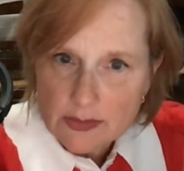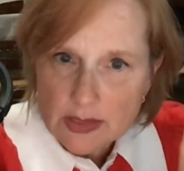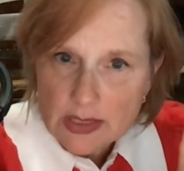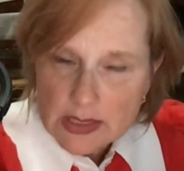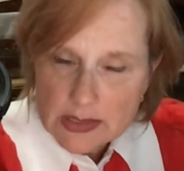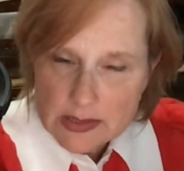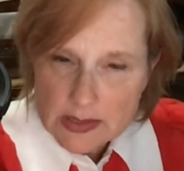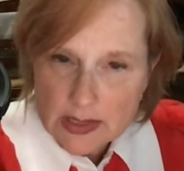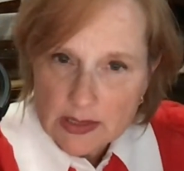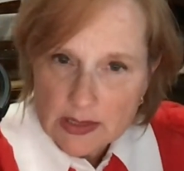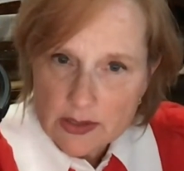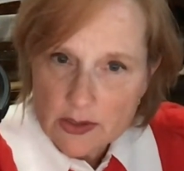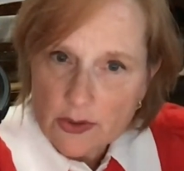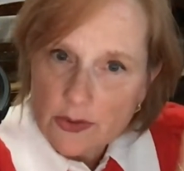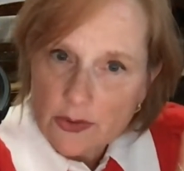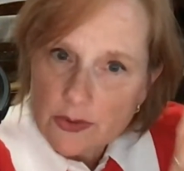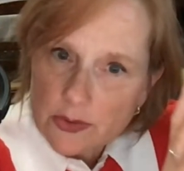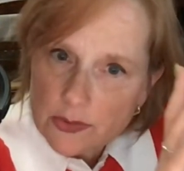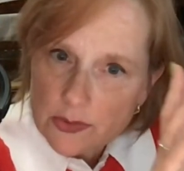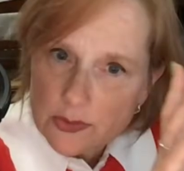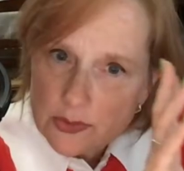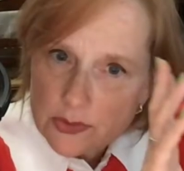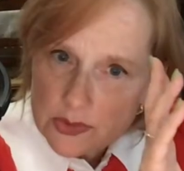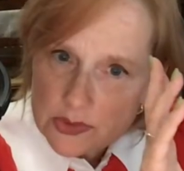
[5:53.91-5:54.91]
East Idaho
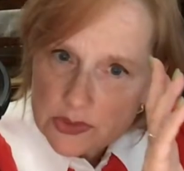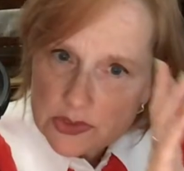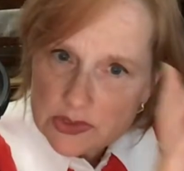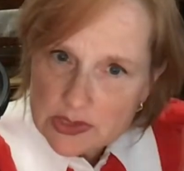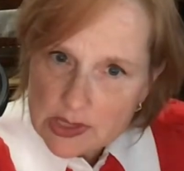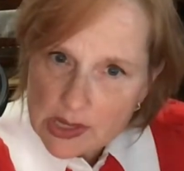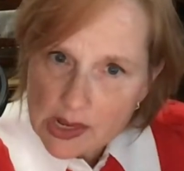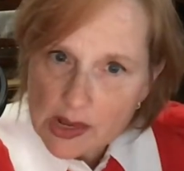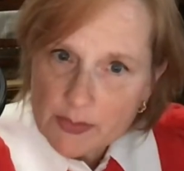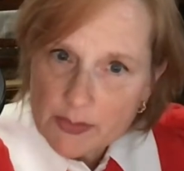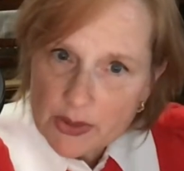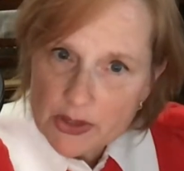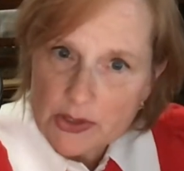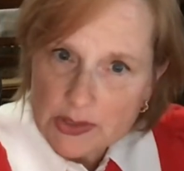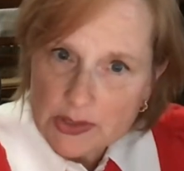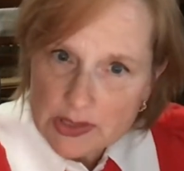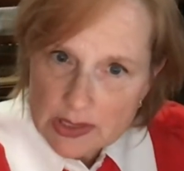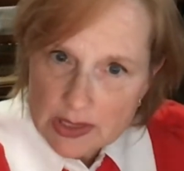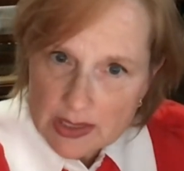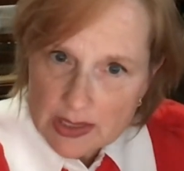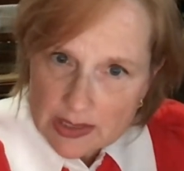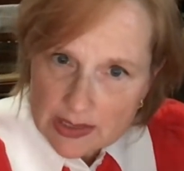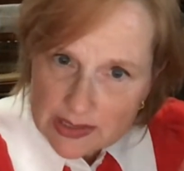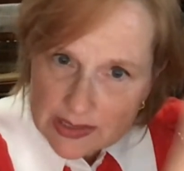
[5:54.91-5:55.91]
News Daybell
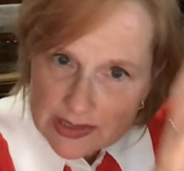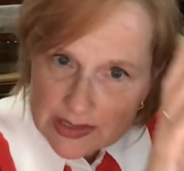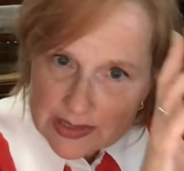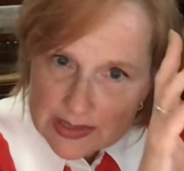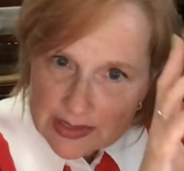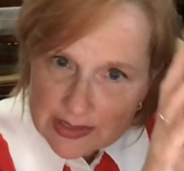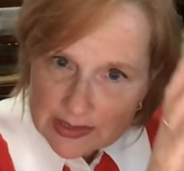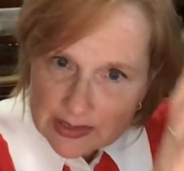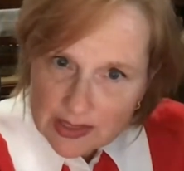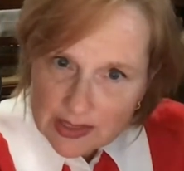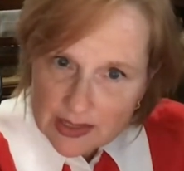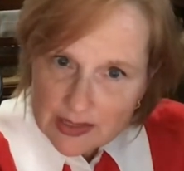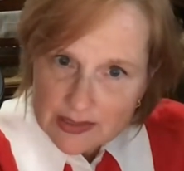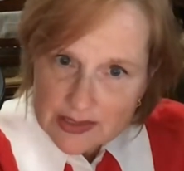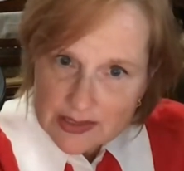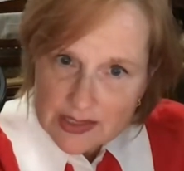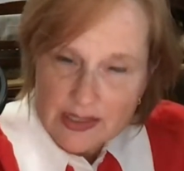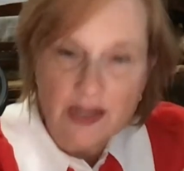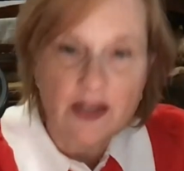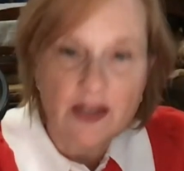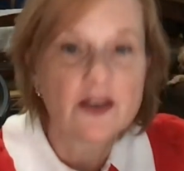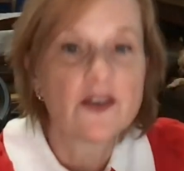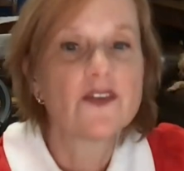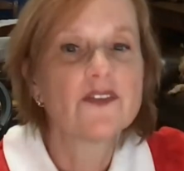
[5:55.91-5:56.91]
case
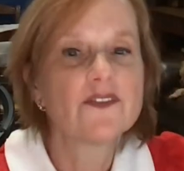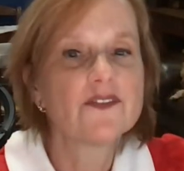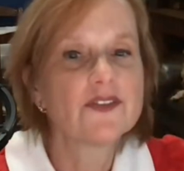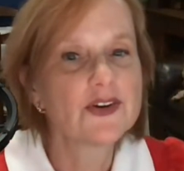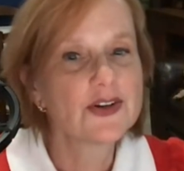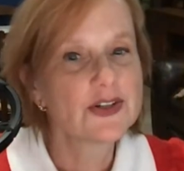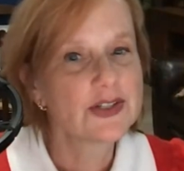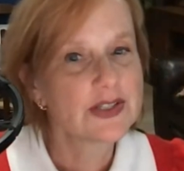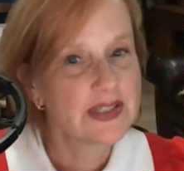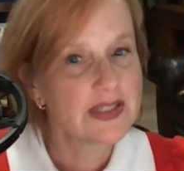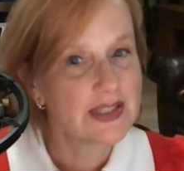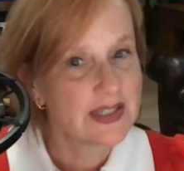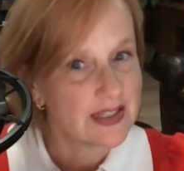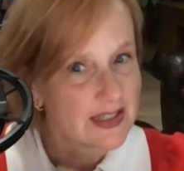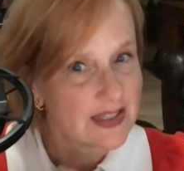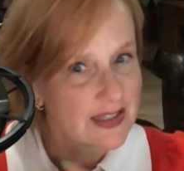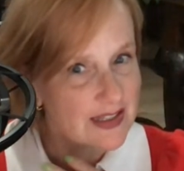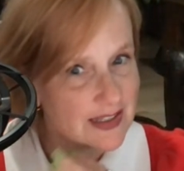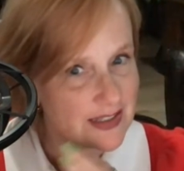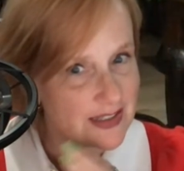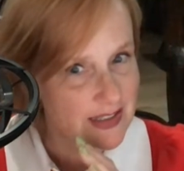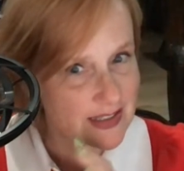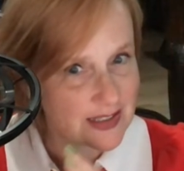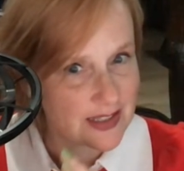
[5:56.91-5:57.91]
content
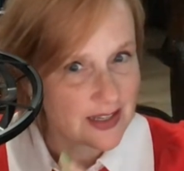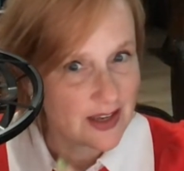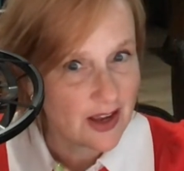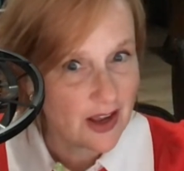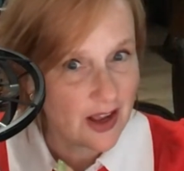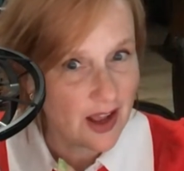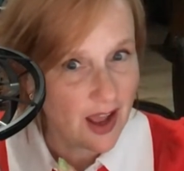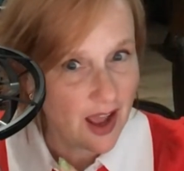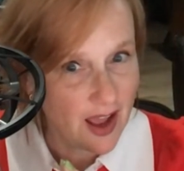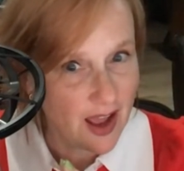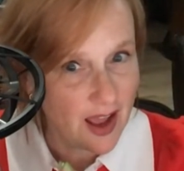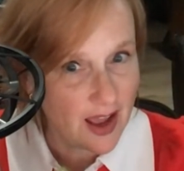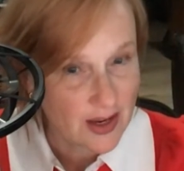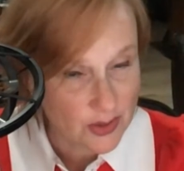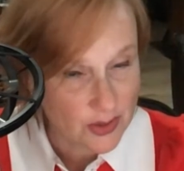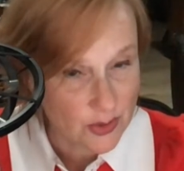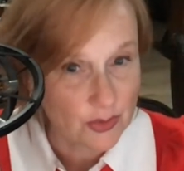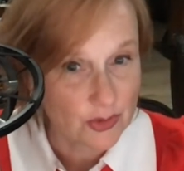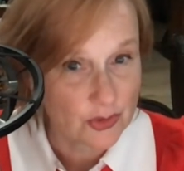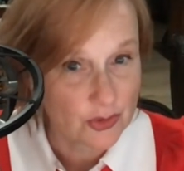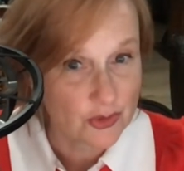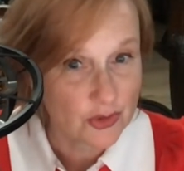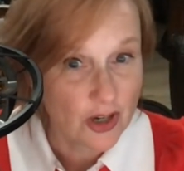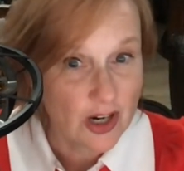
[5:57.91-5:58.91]
versus
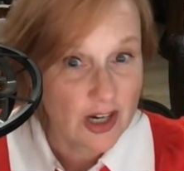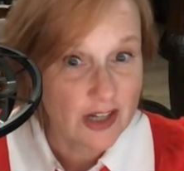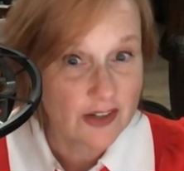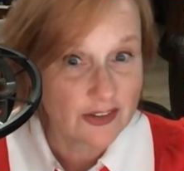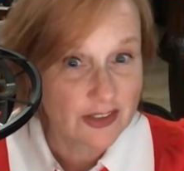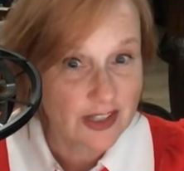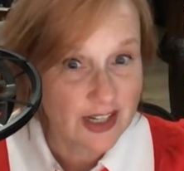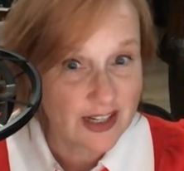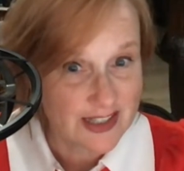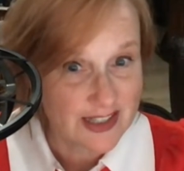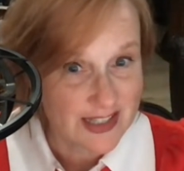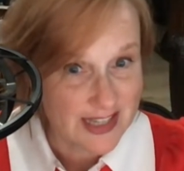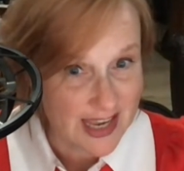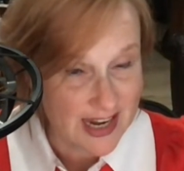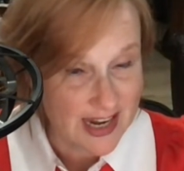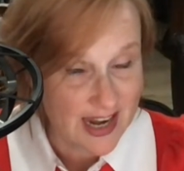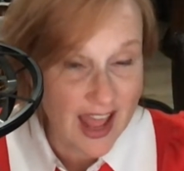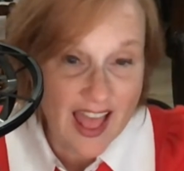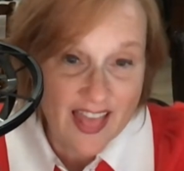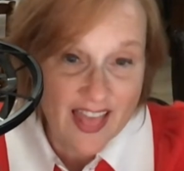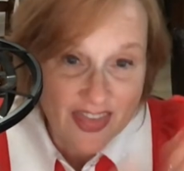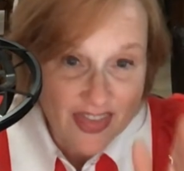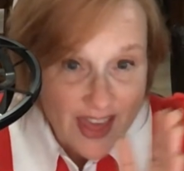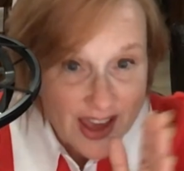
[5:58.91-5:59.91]
actual trial content.
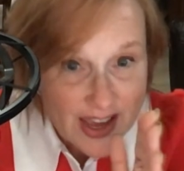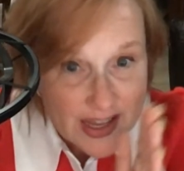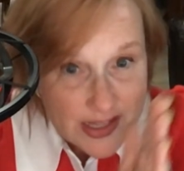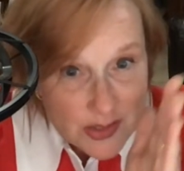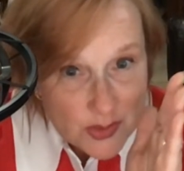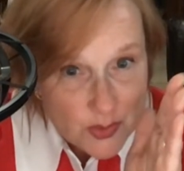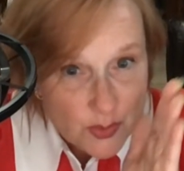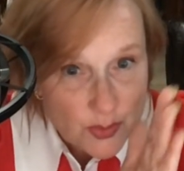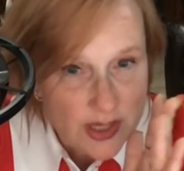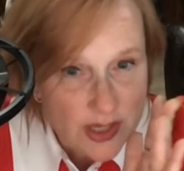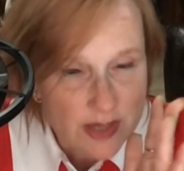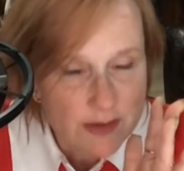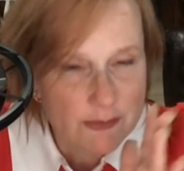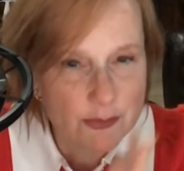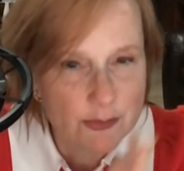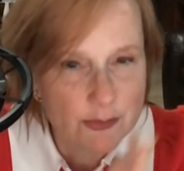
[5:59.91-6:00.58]
And that's what I